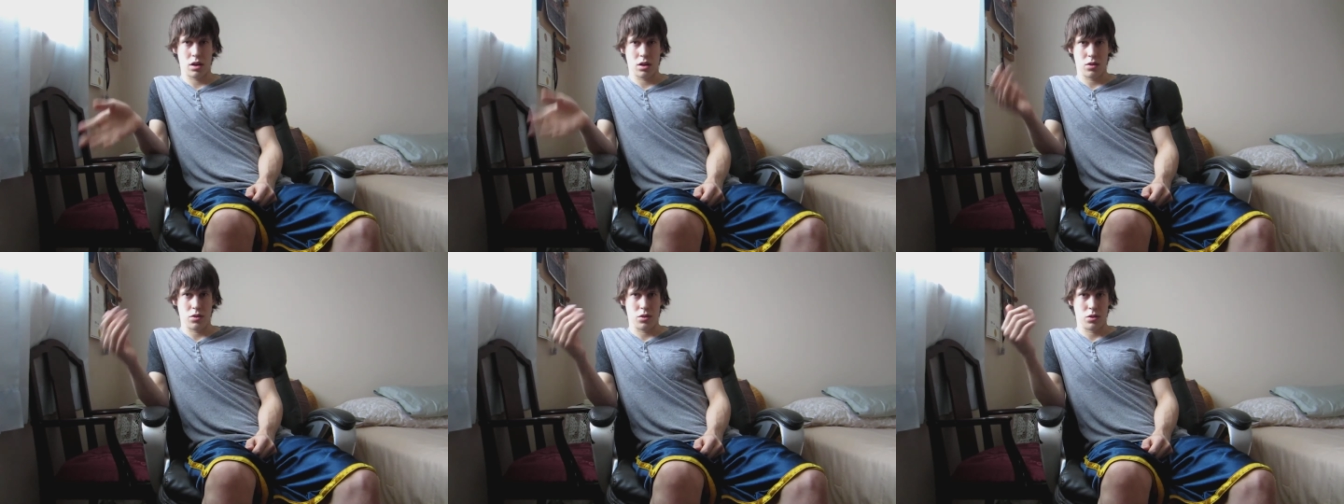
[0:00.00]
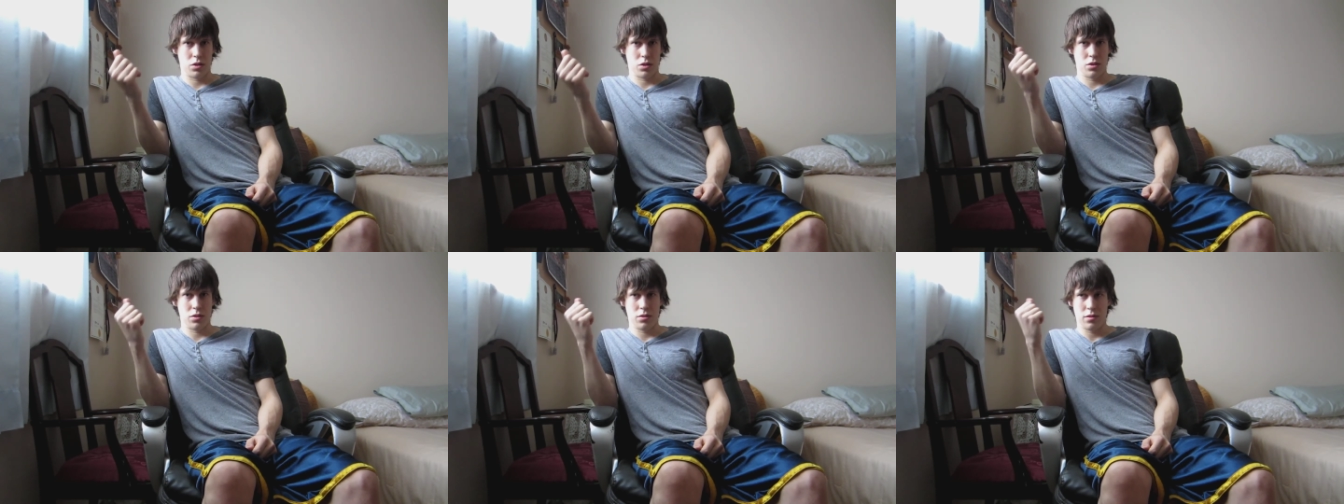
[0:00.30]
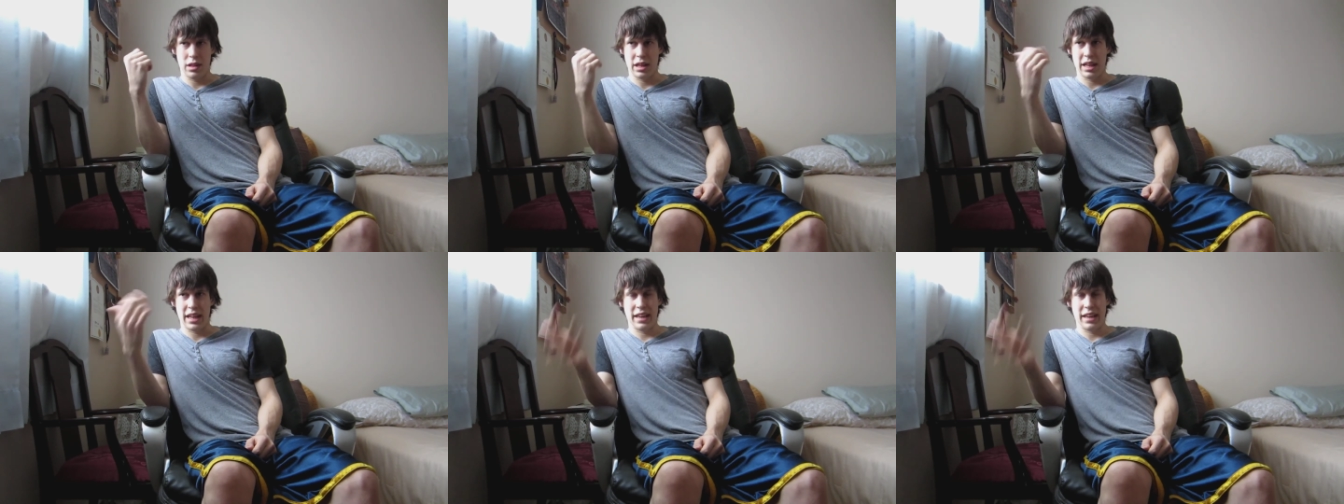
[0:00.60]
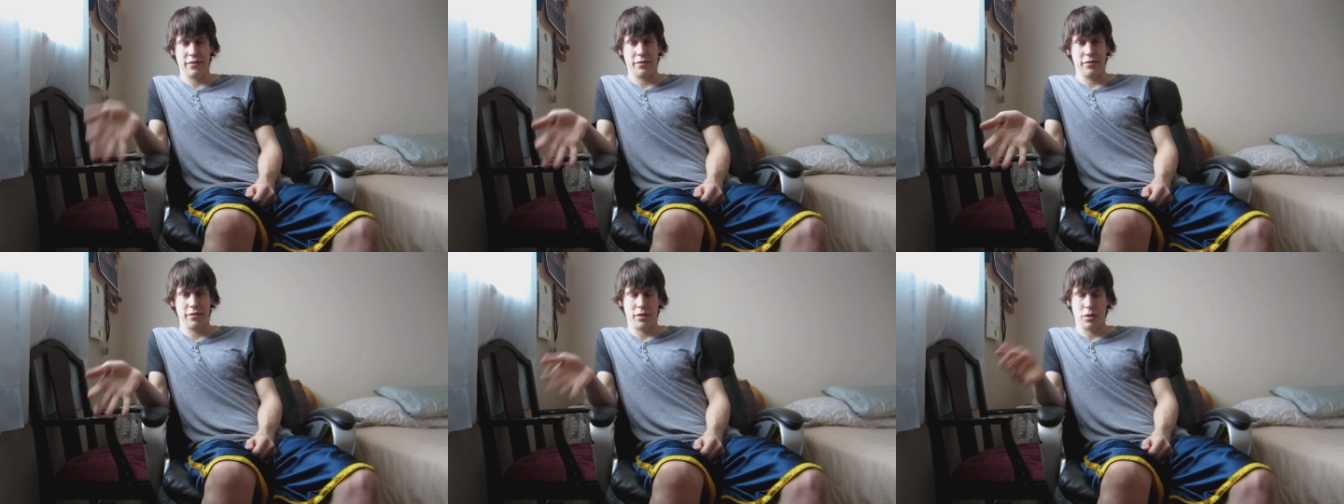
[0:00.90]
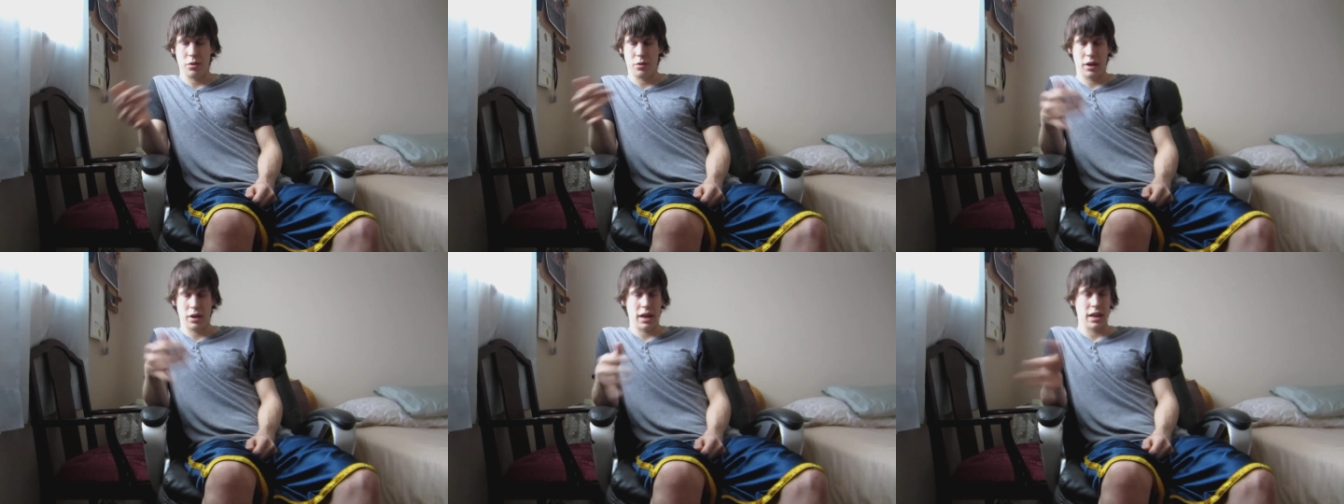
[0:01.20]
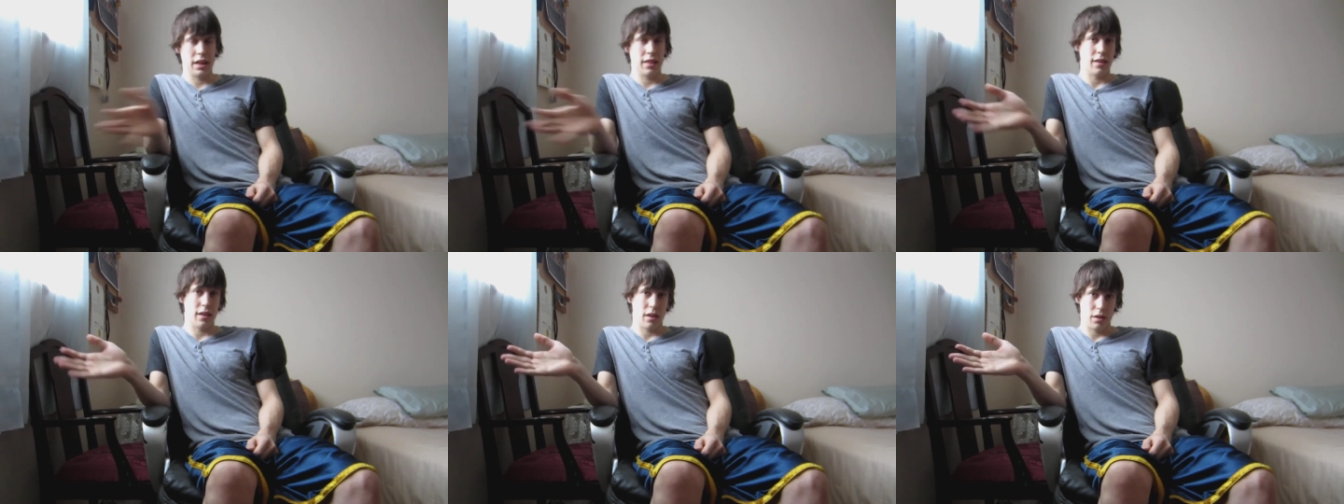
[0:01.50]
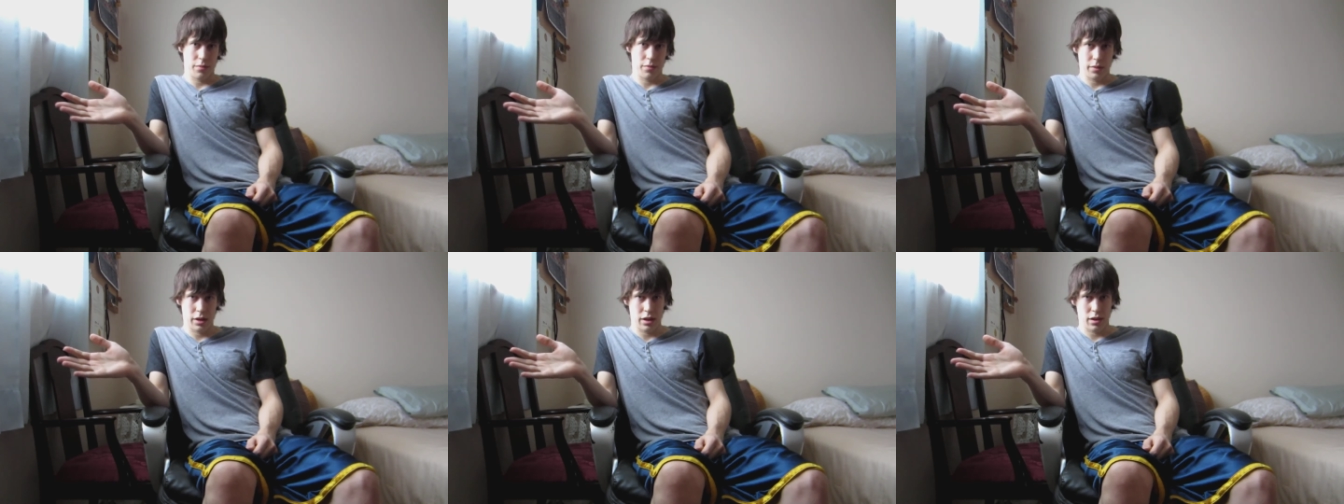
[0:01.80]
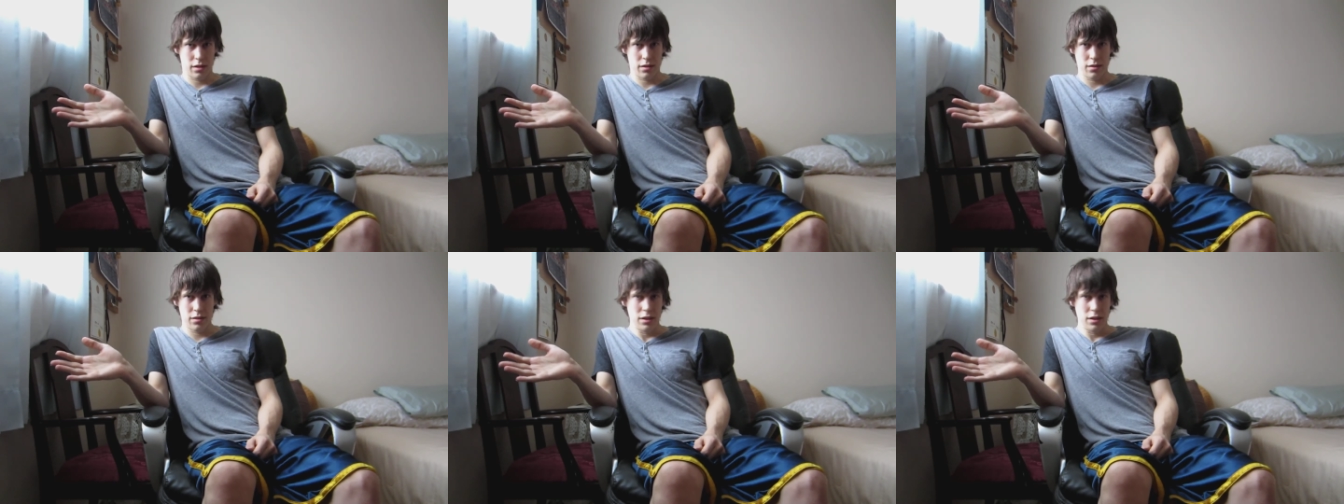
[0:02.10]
or life or anything among